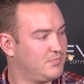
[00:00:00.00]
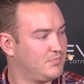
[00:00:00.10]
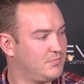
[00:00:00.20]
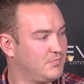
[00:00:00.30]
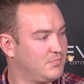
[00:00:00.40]

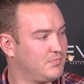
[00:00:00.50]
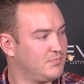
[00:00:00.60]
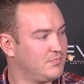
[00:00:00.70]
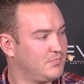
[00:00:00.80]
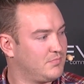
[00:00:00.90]

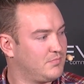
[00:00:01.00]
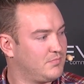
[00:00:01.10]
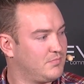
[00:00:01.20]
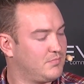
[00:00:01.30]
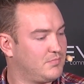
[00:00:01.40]

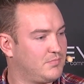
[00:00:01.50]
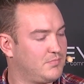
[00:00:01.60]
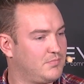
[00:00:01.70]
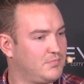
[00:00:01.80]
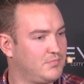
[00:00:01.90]

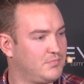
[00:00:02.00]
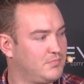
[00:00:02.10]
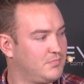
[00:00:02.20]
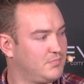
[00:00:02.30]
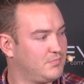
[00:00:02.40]

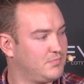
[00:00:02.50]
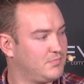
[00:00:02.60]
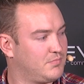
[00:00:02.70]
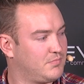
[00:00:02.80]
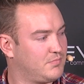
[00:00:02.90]

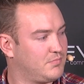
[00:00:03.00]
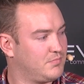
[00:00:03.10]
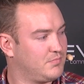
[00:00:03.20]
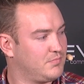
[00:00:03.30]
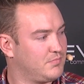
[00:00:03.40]

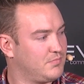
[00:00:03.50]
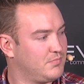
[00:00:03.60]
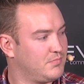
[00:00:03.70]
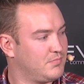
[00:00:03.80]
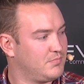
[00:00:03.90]

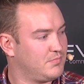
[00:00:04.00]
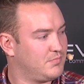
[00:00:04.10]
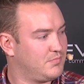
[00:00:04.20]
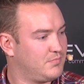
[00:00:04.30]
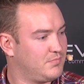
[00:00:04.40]

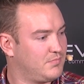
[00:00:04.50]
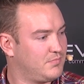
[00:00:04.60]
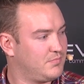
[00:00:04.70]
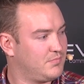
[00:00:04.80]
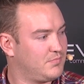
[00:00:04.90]

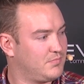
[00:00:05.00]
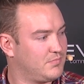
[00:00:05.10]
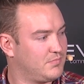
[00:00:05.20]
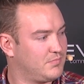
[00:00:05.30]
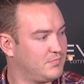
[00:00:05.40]

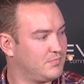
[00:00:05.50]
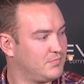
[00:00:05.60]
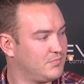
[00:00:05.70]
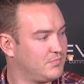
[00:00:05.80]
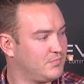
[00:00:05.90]

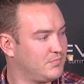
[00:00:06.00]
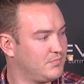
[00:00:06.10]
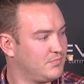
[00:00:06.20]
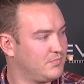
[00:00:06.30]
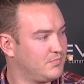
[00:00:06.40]

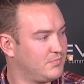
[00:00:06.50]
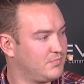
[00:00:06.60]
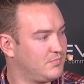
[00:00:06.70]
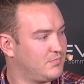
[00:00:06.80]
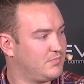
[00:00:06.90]

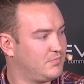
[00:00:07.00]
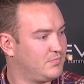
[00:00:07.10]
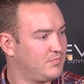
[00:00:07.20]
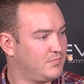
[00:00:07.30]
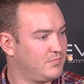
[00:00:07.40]

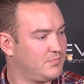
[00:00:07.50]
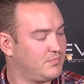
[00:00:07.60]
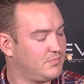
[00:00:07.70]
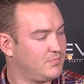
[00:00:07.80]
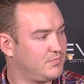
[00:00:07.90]
This person isn't speaking.